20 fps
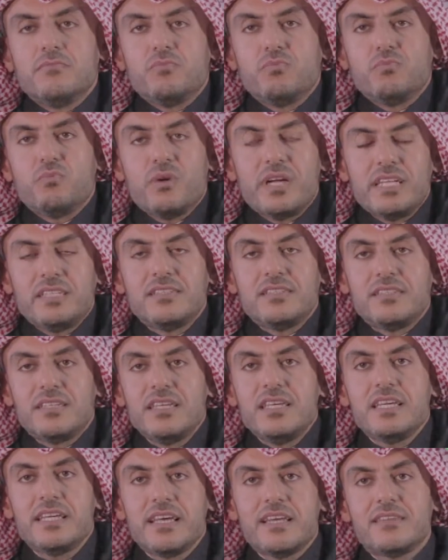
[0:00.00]
where did
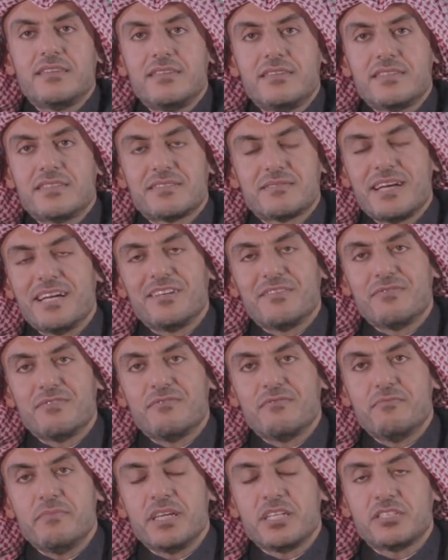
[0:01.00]
he get this kind of
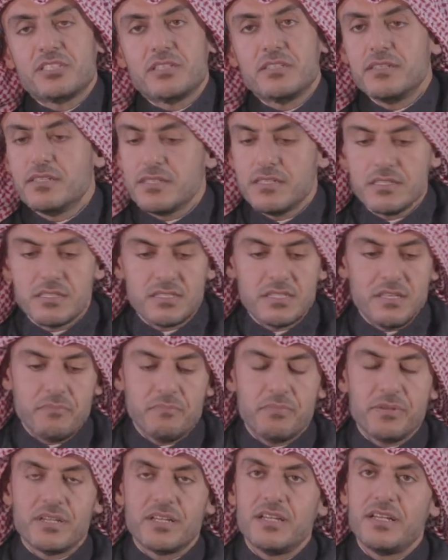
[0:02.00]
information?
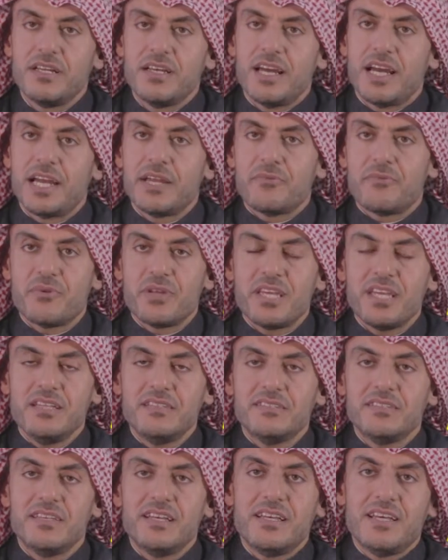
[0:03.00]
Simple. I
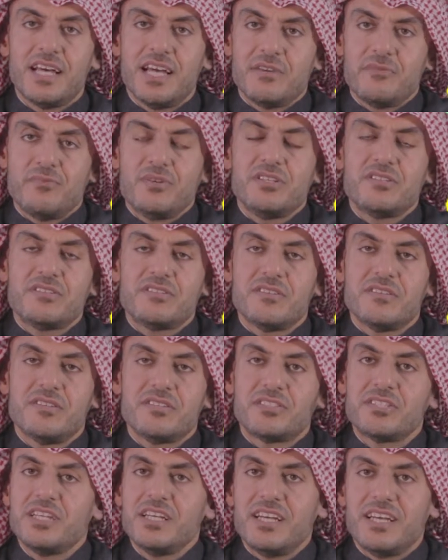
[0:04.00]
read, I
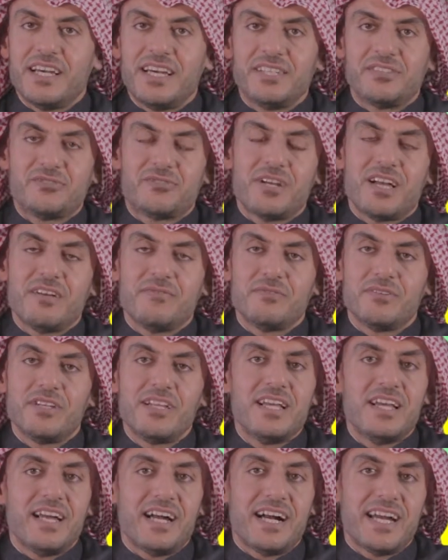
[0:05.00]
research, I travel,
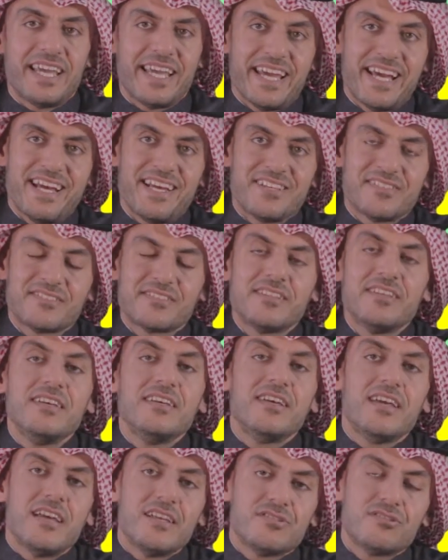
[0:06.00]
I ask,
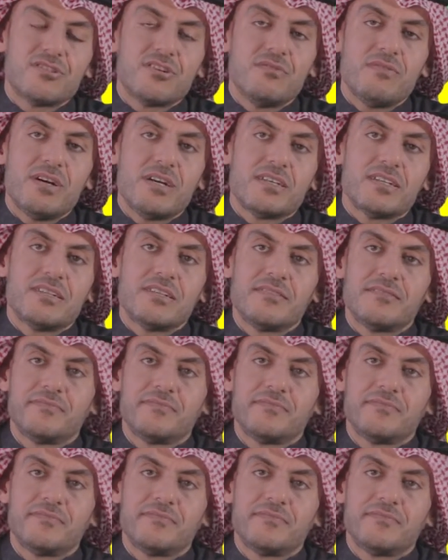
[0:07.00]
and so on.